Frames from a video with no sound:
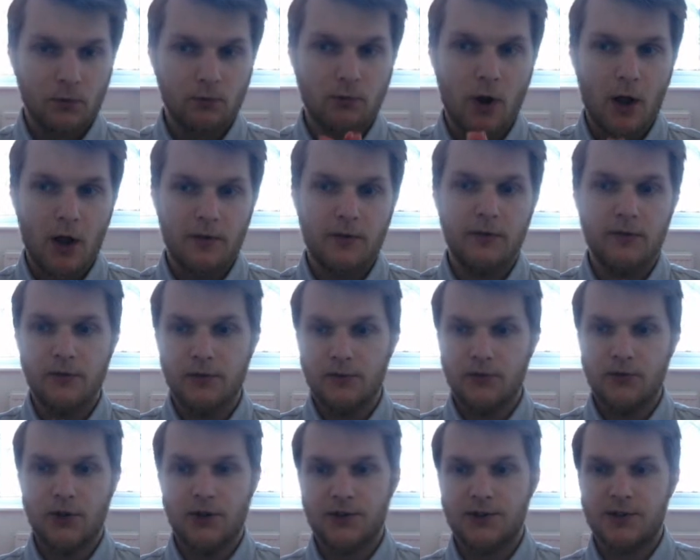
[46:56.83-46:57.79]
rather
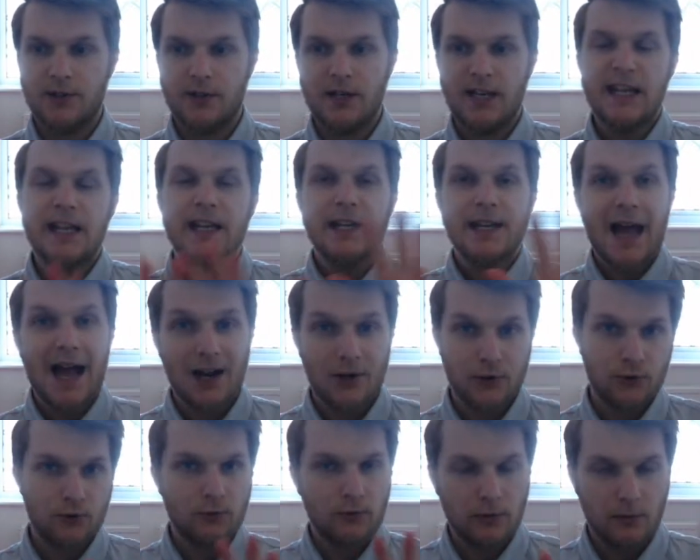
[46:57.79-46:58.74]
than just an E
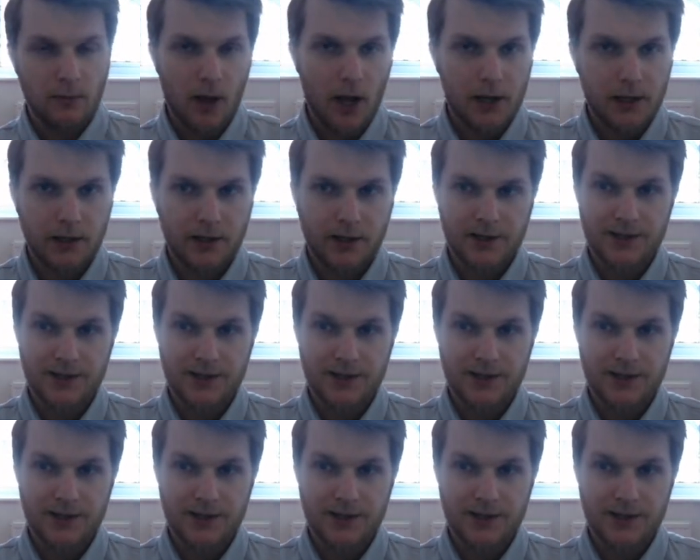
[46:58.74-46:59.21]
natural minor,